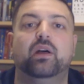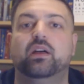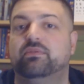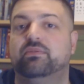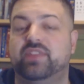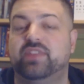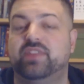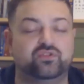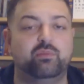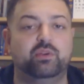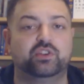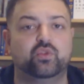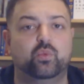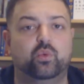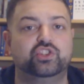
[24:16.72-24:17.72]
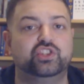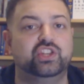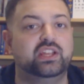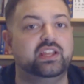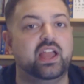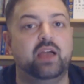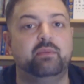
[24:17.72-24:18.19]
Thanks very much for
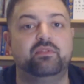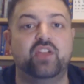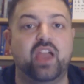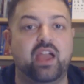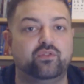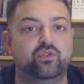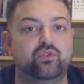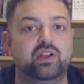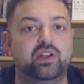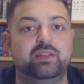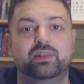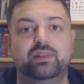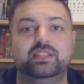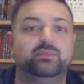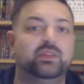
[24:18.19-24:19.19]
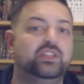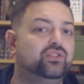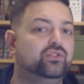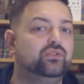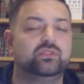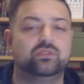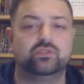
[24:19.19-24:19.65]
watching. If you haven't already, please
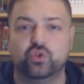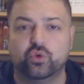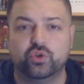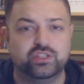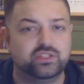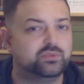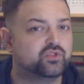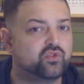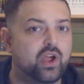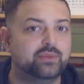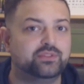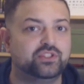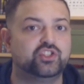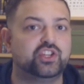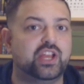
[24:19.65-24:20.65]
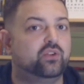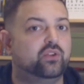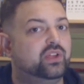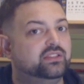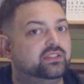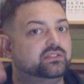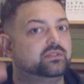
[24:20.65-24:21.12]
make sure you subscribe to the channel,
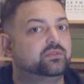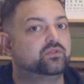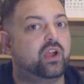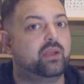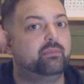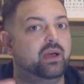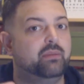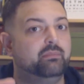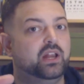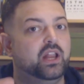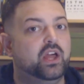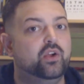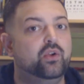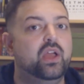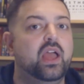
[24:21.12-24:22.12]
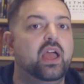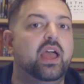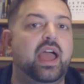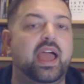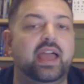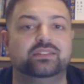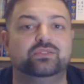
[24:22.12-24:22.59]
hit the subscribe button below,
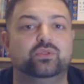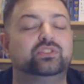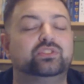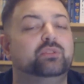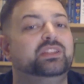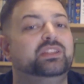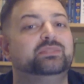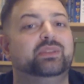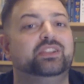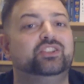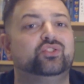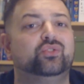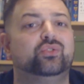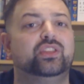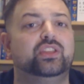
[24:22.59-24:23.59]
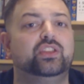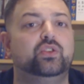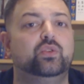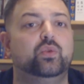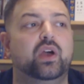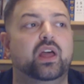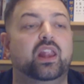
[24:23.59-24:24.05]
and also please make sure that
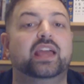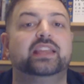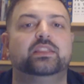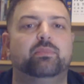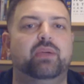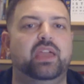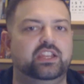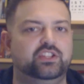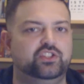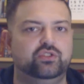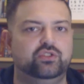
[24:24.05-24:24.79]
you like the page.